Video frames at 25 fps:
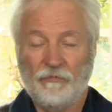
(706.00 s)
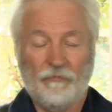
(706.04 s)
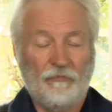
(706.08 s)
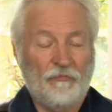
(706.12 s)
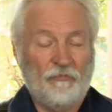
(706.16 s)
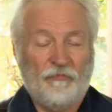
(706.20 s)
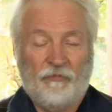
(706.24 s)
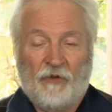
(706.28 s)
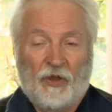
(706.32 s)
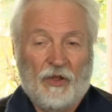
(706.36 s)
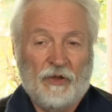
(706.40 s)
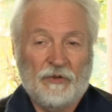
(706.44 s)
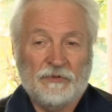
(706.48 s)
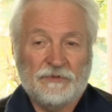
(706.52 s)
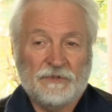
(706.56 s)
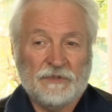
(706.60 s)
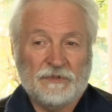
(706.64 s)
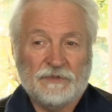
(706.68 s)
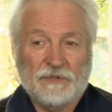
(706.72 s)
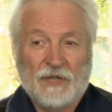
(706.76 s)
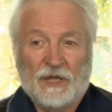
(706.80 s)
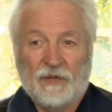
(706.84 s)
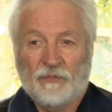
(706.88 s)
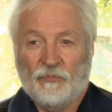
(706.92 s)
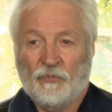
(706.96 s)
flows the
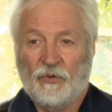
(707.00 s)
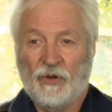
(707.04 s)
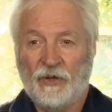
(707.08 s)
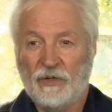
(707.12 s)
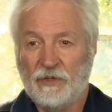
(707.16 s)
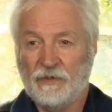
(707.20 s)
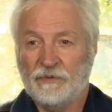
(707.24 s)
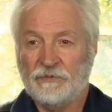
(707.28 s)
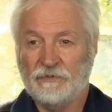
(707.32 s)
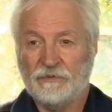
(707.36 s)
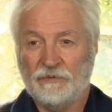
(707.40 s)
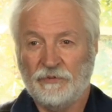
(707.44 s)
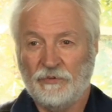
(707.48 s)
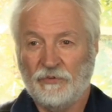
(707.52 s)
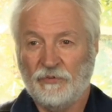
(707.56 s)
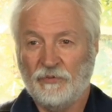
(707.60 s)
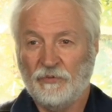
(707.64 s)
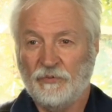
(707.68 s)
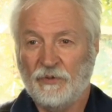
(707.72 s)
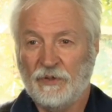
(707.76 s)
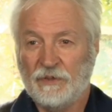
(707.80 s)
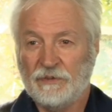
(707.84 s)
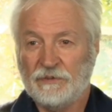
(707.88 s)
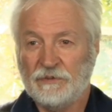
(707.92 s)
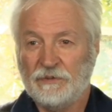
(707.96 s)
same way as it
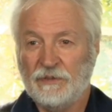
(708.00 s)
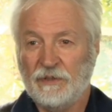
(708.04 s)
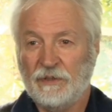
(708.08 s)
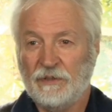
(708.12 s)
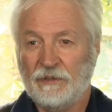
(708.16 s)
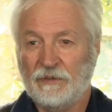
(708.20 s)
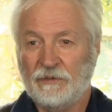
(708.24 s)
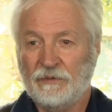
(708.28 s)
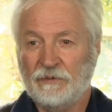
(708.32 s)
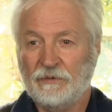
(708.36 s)
always did.